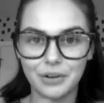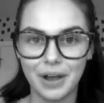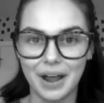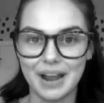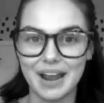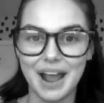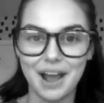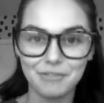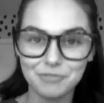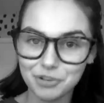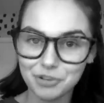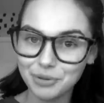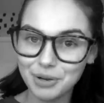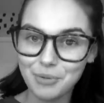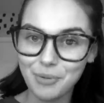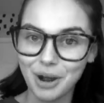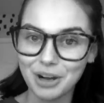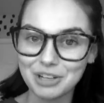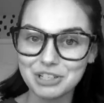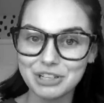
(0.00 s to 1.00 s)
okay, after
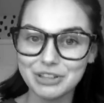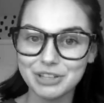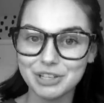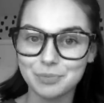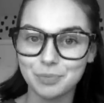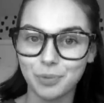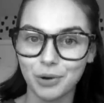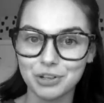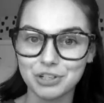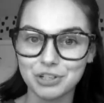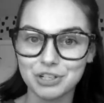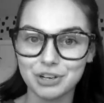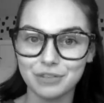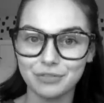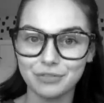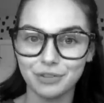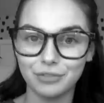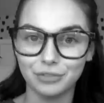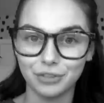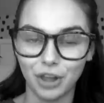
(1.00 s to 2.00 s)
rewatching this portion of
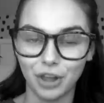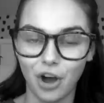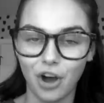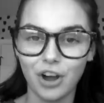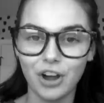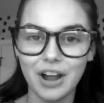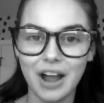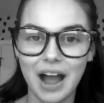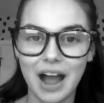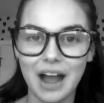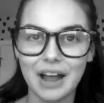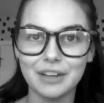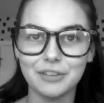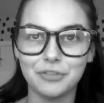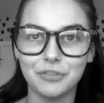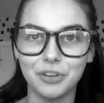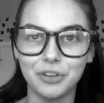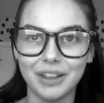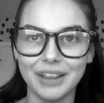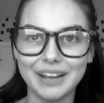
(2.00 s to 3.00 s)
the vlog, I
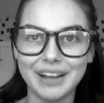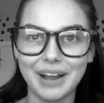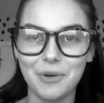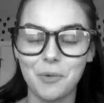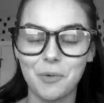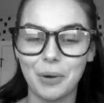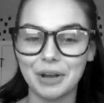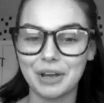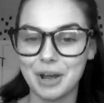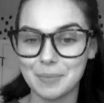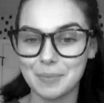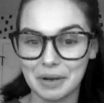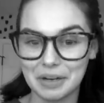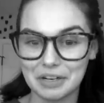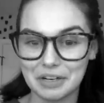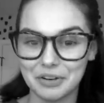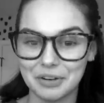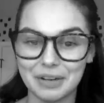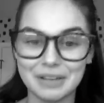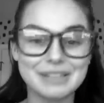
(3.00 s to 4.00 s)
feel like I want to come on
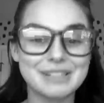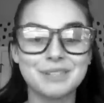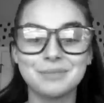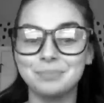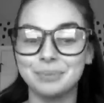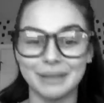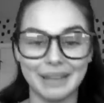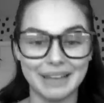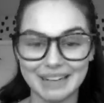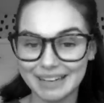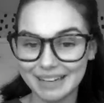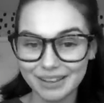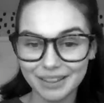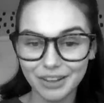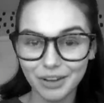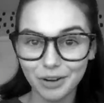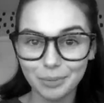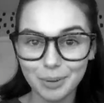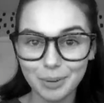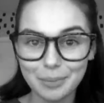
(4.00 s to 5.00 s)
here and explain it a
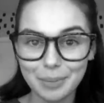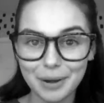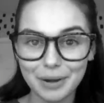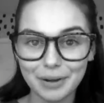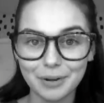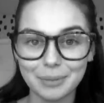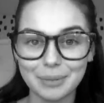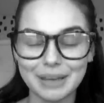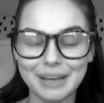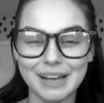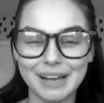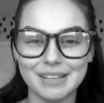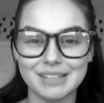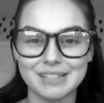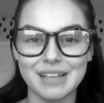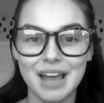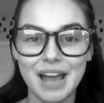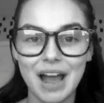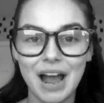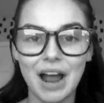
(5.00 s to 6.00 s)
little bit better
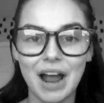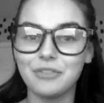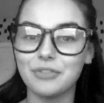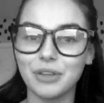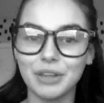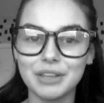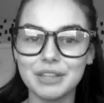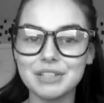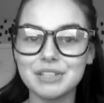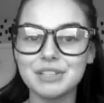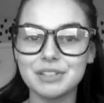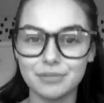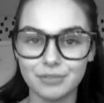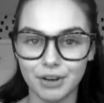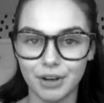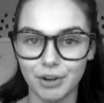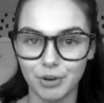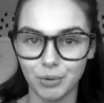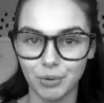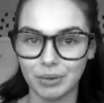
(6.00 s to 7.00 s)
because I feel like this is a
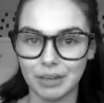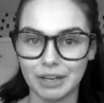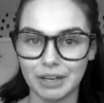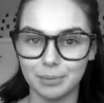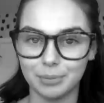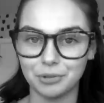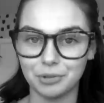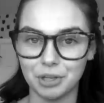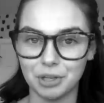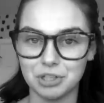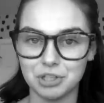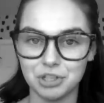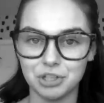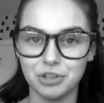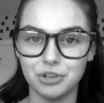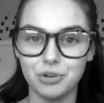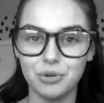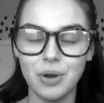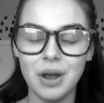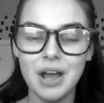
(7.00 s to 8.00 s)
very relatable
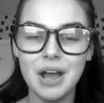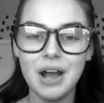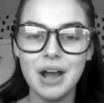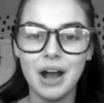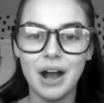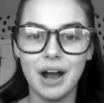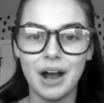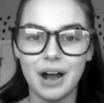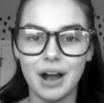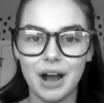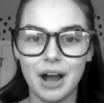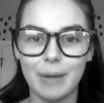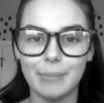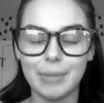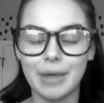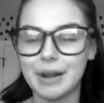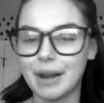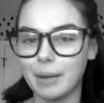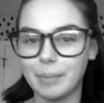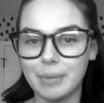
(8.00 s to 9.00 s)
issue
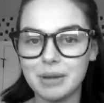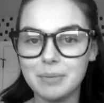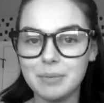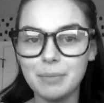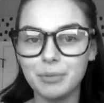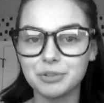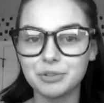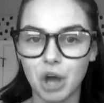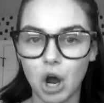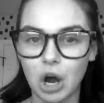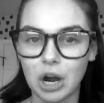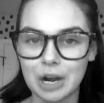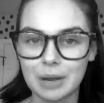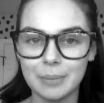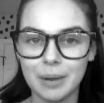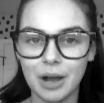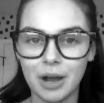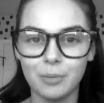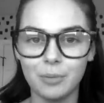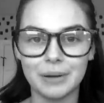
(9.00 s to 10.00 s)
that not many people talk
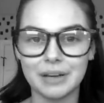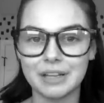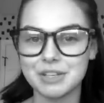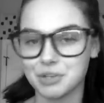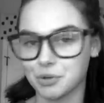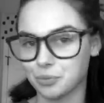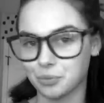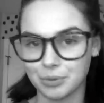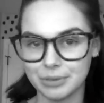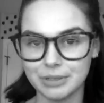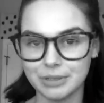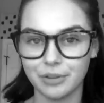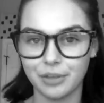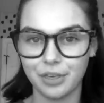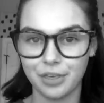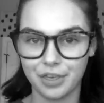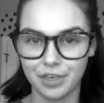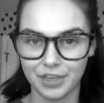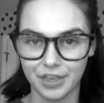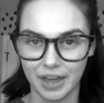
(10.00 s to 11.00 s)
about, but it's a real
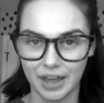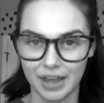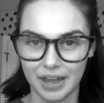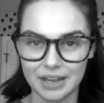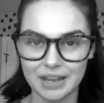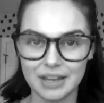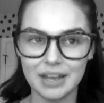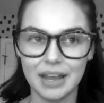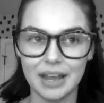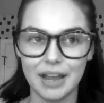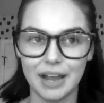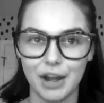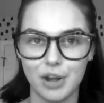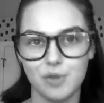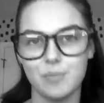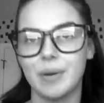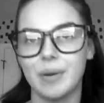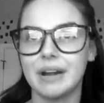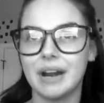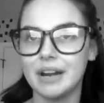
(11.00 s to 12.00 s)
thing, and
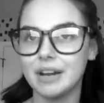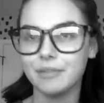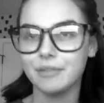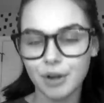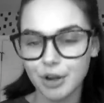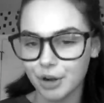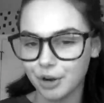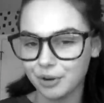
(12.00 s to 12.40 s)
you might not even